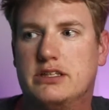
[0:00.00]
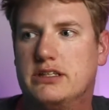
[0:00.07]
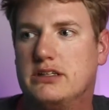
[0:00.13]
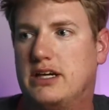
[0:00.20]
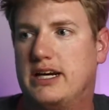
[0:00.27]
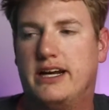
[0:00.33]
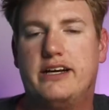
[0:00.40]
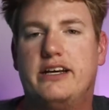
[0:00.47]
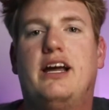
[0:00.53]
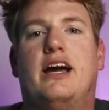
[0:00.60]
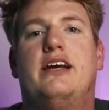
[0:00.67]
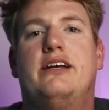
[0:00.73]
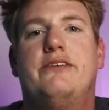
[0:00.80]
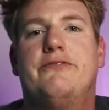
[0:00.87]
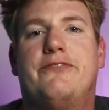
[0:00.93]
on? I
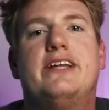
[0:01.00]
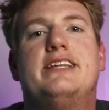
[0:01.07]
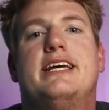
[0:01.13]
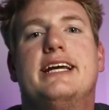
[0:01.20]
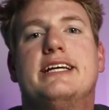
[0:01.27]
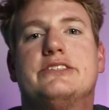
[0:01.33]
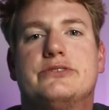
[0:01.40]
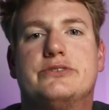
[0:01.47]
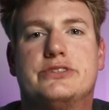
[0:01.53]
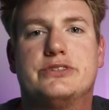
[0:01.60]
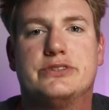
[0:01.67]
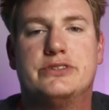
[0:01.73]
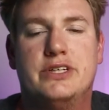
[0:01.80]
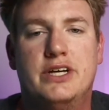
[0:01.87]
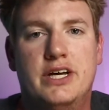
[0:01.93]
didn't even find the answer
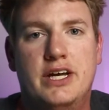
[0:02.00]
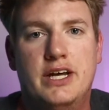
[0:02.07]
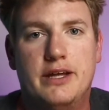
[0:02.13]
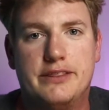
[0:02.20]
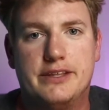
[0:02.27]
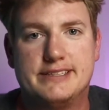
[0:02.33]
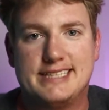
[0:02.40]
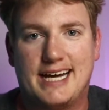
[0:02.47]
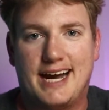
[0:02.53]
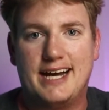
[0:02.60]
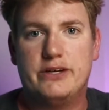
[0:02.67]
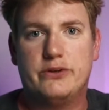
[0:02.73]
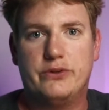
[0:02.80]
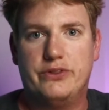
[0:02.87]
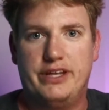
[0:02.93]
to the
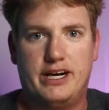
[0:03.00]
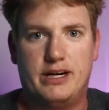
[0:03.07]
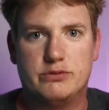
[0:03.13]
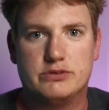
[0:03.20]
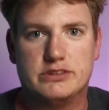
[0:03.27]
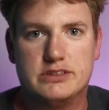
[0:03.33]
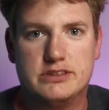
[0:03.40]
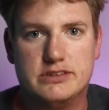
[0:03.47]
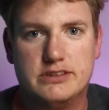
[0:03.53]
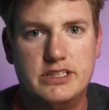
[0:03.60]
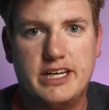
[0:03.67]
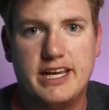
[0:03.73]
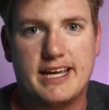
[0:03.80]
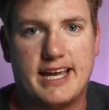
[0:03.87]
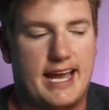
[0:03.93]
title that I was
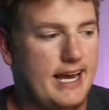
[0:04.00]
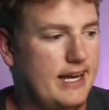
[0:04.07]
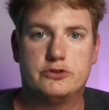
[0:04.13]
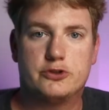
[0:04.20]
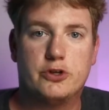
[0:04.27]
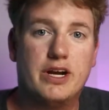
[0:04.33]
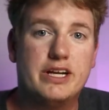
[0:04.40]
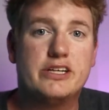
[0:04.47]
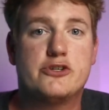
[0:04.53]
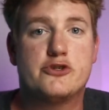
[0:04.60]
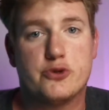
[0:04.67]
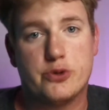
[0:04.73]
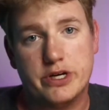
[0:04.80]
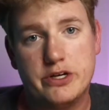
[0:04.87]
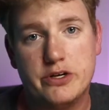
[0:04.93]
looking at. Trying to
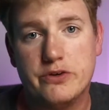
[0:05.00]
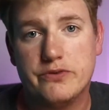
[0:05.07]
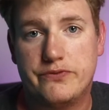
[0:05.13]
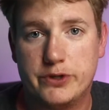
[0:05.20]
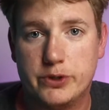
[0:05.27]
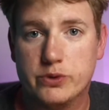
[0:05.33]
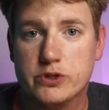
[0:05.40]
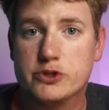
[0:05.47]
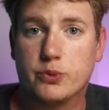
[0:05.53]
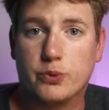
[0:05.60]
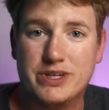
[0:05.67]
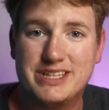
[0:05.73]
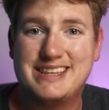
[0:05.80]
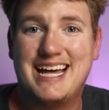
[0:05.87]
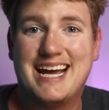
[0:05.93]
trick your viewers
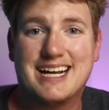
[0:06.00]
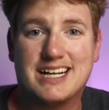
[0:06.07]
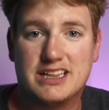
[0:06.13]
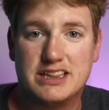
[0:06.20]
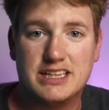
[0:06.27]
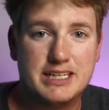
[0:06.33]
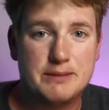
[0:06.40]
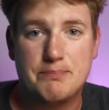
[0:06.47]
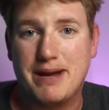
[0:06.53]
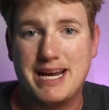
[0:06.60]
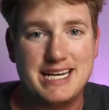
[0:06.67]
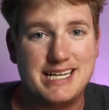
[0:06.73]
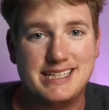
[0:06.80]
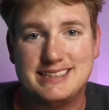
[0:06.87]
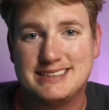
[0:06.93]
with that
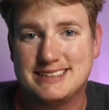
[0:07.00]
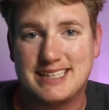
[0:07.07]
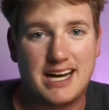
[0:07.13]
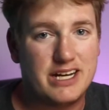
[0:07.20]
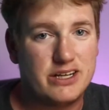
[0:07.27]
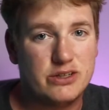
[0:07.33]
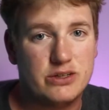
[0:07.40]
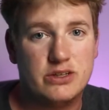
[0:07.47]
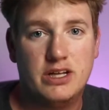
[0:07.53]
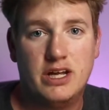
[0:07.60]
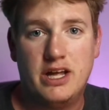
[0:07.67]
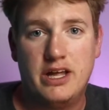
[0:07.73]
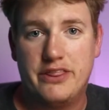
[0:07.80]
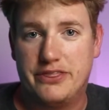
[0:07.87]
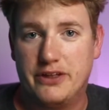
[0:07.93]
clickbaity style
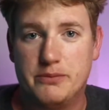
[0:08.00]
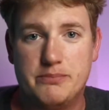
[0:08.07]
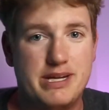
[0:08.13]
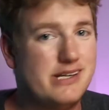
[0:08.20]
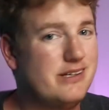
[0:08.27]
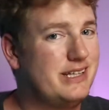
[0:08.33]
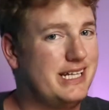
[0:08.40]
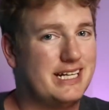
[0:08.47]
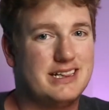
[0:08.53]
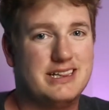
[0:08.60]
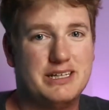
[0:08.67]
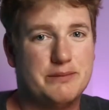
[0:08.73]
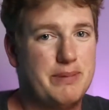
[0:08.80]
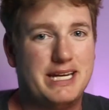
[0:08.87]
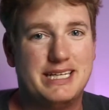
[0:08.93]
thumbnail and that
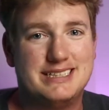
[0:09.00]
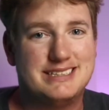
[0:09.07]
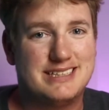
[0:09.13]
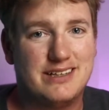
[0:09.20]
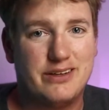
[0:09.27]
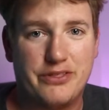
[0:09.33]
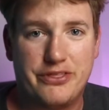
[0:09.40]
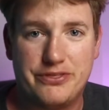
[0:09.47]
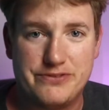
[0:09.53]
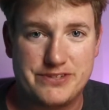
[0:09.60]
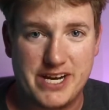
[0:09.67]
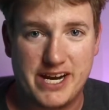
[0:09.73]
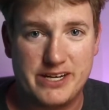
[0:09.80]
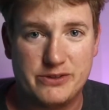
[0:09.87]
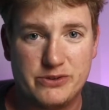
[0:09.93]
clickbaity style
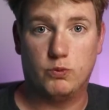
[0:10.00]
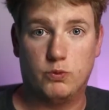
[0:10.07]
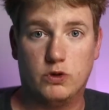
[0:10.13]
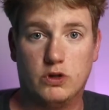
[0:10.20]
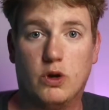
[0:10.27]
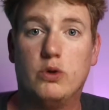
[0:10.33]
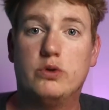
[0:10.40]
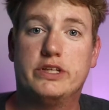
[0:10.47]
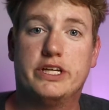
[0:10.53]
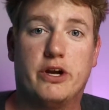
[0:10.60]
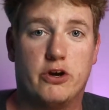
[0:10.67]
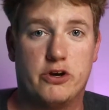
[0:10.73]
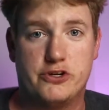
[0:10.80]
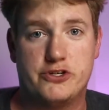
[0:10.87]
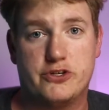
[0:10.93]
title will only
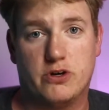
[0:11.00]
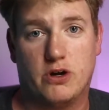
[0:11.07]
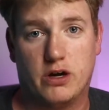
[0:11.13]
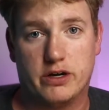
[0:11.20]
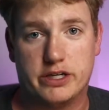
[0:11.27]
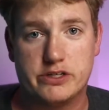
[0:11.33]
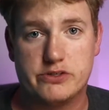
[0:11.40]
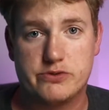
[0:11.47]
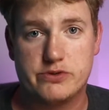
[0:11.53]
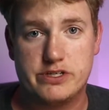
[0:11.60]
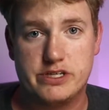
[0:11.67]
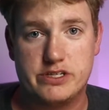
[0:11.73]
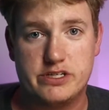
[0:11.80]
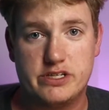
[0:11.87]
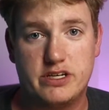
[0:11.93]
hurt your audience
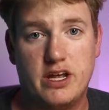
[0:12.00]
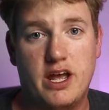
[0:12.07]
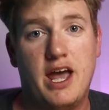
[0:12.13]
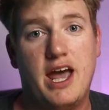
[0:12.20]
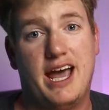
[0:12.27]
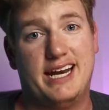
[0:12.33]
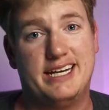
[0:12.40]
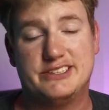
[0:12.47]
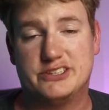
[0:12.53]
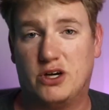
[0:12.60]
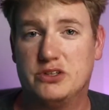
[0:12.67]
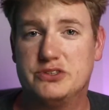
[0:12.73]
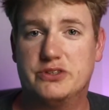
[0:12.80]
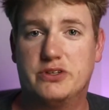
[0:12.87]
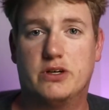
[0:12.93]
retention, and it's
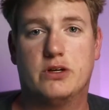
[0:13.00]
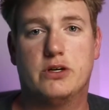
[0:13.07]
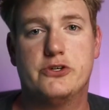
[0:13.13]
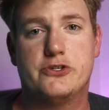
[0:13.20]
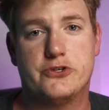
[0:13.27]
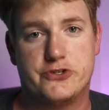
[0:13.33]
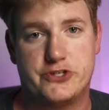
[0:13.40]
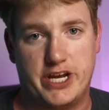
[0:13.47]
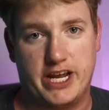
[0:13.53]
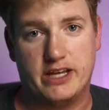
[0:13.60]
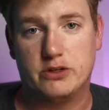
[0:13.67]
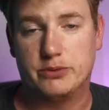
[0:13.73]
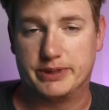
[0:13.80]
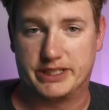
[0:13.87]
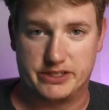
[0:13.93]
also going to hurt your
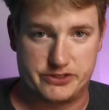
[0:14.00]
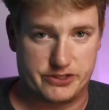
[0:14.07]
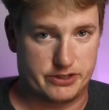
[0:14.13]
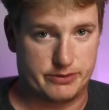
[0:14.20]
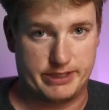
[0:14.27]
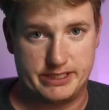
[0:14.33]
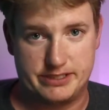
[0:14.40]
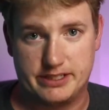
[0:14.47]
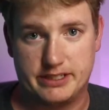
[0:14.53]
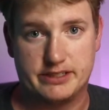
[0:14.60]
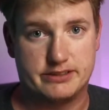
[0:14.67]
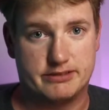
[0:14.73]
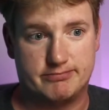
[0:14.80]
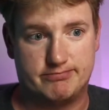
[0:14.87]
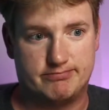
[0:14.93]
channel because you're going to be seen
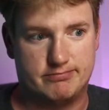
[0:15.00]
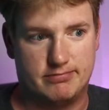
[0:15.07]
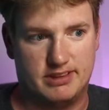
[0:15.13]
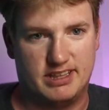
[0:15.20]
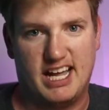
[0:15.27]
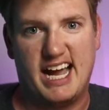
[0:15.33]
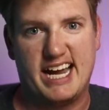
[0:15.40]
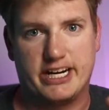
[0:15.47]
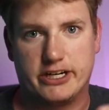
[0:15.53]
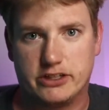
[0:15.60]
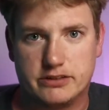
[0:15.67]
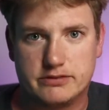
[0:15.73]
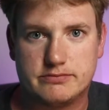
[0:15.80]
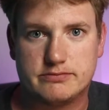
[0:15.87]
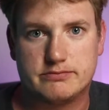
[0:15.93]
as a
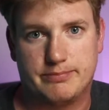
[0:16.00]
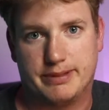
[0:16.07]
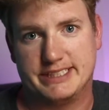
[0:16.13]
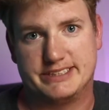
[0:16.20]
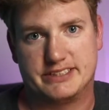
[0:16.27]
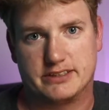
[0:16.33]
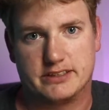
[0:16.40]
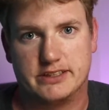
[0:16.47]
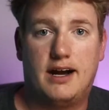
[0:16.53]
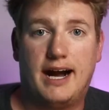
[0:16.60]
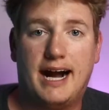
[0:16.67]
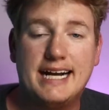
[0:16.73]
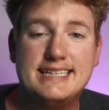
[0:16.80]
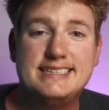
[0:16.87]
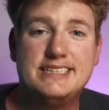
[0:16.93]
liar. Basically,
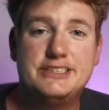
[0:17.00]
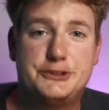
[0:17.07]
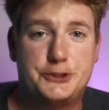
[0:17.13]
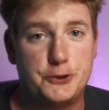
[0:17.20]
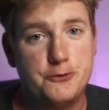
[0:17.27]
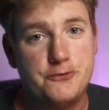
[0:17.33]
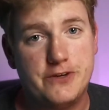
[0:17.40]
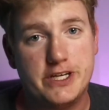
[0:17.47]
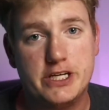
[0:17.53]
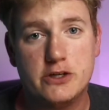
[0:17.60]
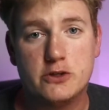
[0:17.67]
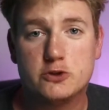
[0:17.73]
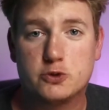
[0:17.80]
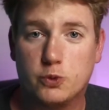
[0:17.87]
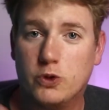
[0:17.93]
I did 2
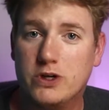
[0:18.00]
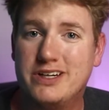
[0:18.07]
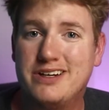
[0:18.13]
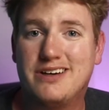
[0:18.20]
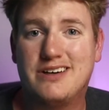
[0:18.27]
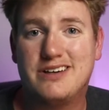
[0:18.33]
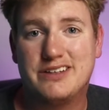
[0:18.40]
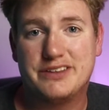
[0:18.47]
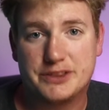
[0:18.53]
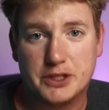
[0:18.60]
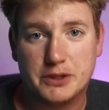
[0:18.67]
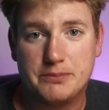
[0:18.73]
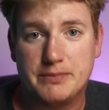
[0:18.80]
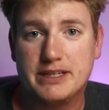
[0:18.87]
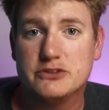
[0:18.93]
videos, one on
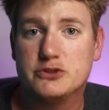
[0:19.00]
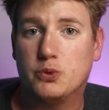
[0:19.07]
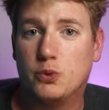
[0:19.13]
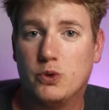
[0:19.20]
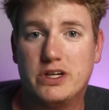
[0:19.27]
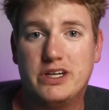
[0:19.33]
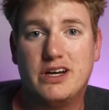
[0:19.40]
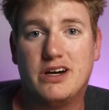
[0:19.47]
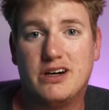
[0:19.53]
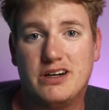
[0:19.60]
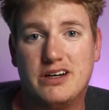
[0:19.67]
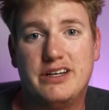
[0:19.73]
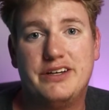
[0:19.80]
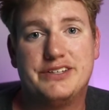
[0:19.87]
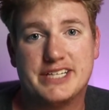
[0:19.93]
thumbnails, one
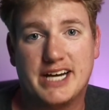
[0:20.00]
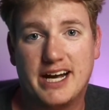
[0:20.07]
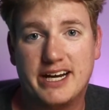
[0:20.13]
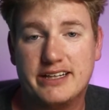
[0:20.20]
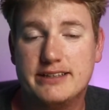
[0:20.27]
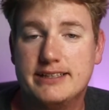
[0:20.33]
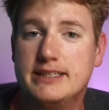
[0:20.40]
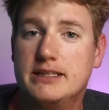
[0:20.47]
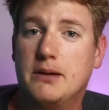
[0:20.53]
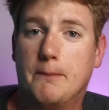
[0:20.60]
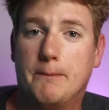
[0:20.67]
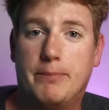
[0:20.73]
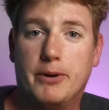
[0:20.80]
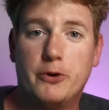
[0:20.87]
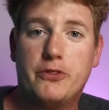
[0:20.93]
on
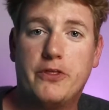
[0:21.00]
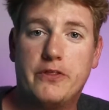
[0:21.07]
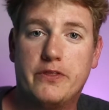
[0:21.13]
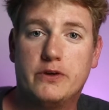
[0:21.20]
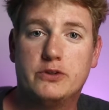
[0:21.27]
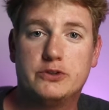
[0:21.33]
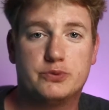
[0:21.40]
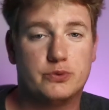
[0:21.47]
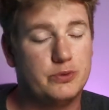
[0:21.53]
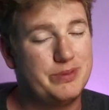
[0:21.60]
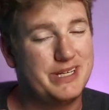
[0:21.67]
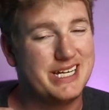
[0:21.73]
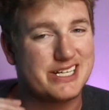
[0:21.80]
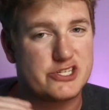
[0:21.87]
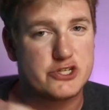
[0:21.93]
titling. Both of those will
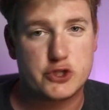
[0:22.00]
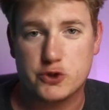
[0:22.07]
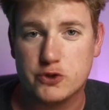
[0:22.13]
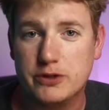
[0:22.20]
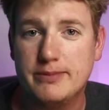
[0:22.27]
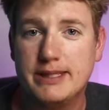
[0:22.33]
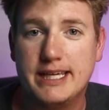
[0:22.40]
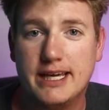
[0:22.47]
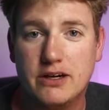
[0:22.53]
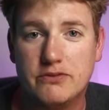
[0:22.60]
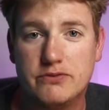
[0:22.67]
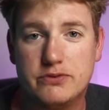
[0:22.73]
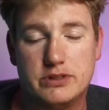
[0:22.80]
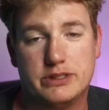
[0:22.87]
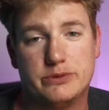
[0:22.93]
be extremely
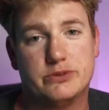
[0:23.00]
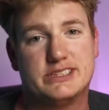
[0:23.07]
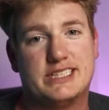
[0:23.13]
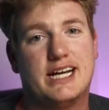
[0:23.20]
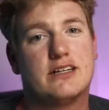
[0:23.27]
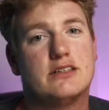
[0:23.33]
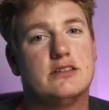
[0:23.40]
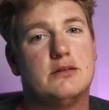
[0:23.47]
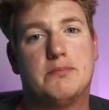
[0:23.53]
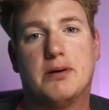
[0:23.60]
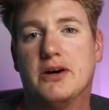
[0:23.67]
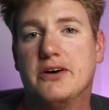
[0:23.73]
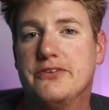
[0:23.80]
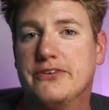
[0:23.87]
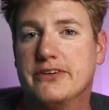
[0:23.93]
helpful and will tag along
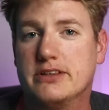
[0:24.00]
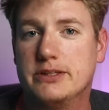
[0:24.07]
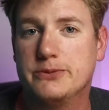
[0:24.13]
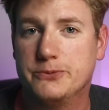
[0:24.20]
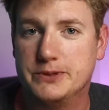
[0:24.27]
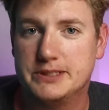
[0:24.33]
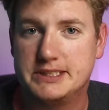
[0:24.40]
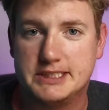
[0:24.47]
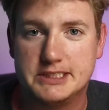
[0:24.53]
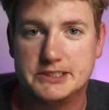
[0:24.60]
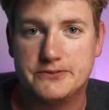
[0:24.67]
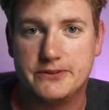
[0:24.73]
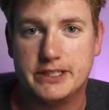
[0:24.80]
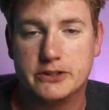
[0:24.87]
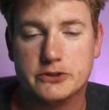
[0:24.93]
perfectly with this
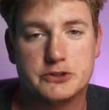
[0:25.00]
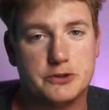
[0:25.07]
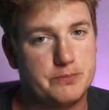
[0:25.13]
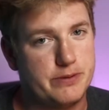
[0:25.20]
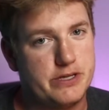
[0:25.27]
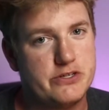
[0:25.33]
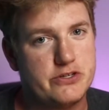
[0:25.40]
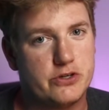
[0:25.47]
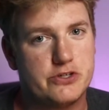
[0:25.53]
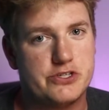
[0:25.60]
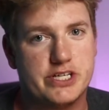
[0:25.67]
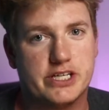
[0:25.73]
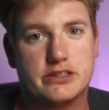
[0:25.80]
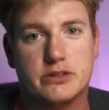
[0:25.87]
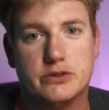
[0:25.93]
video, so be sure to
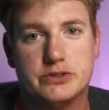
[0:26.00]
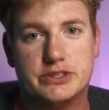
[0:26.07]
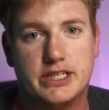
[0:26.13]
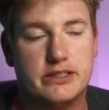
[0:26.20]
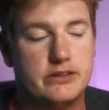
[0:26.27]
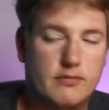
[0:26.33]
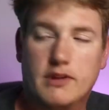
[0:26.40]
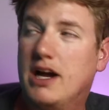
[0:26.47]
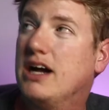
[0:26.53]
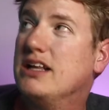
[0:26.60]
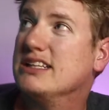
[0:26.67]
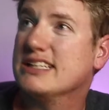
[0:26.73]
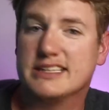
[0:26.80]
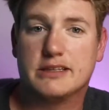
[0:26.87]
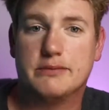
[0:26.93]
check those out. I'll
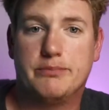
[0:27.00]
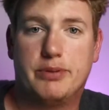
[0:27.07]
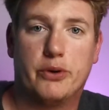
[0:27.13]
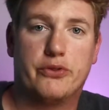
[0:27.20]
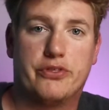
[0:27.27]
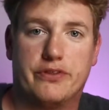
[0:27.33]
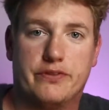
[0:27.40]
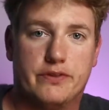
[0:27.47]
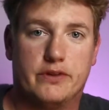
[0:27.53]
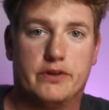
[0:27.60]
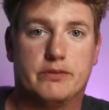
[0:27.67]
link them both in the